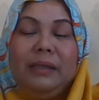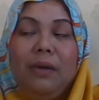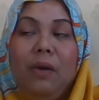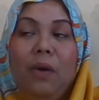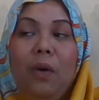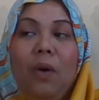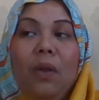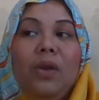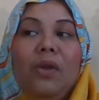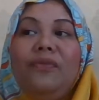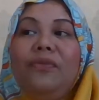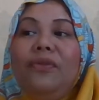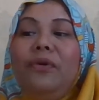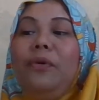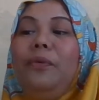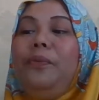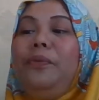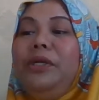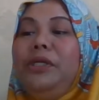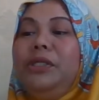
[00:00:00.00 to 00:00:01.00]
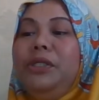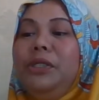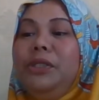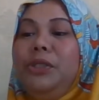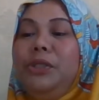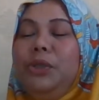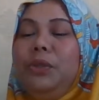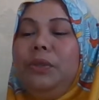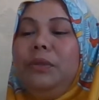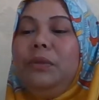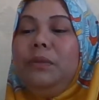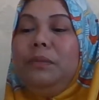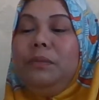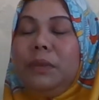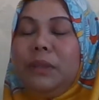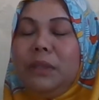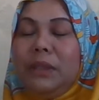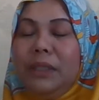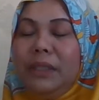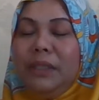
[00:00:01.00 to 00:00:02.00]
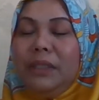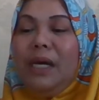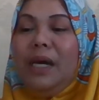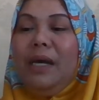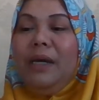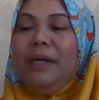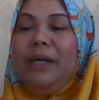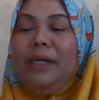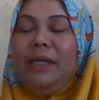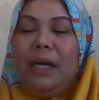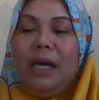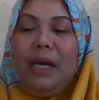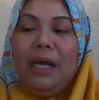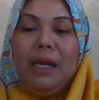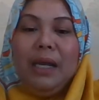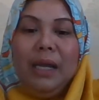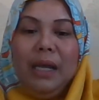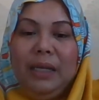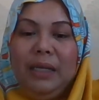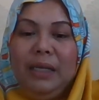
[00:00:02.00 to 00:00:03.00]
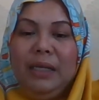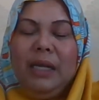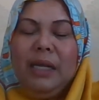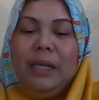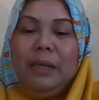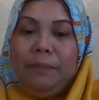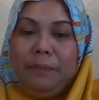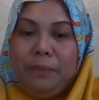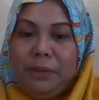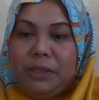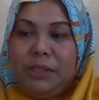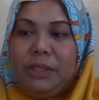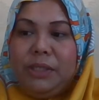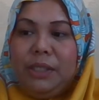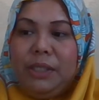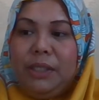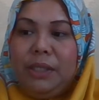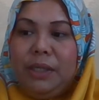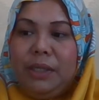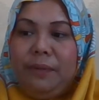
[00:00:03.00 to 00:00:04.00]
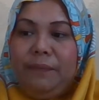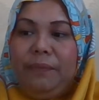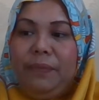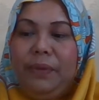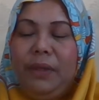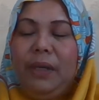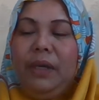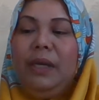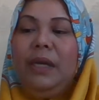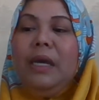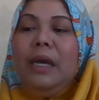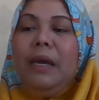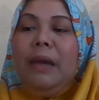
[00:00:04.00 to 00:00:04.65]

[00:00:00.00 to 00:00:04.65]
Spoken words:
All of the operation should conduct in a halal procedure. Yeah,